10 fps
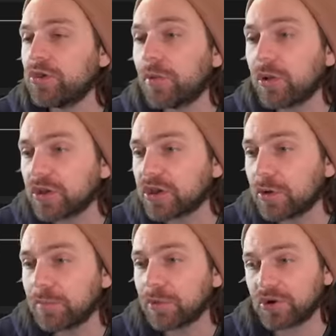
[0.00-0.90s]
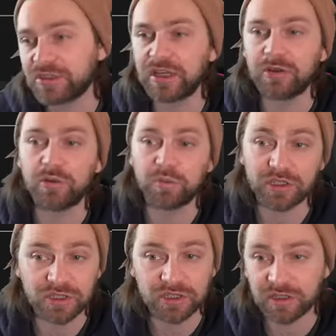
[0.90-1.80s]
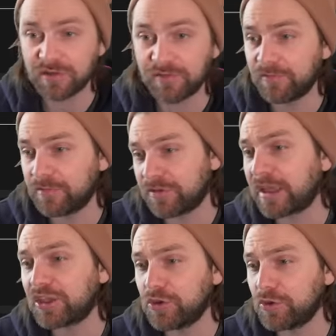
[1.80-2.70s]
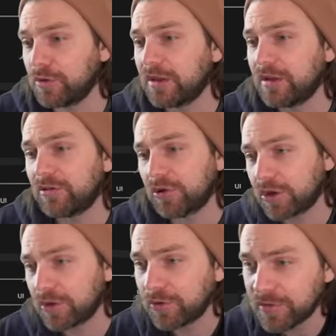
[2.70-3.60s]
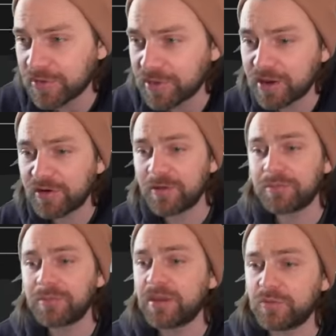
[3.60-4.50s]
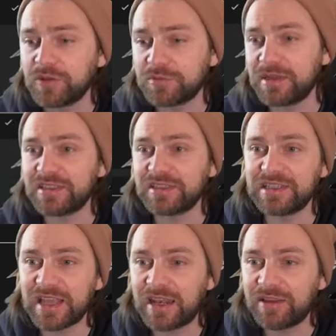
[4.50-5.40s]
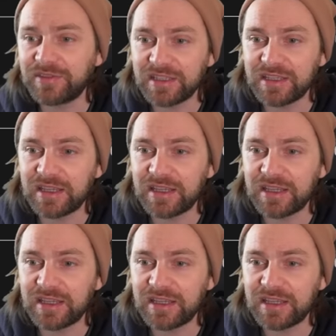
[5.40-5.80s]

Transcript: the Polygon blockchain, which, thank you, not going on Ethereum, which means these N F T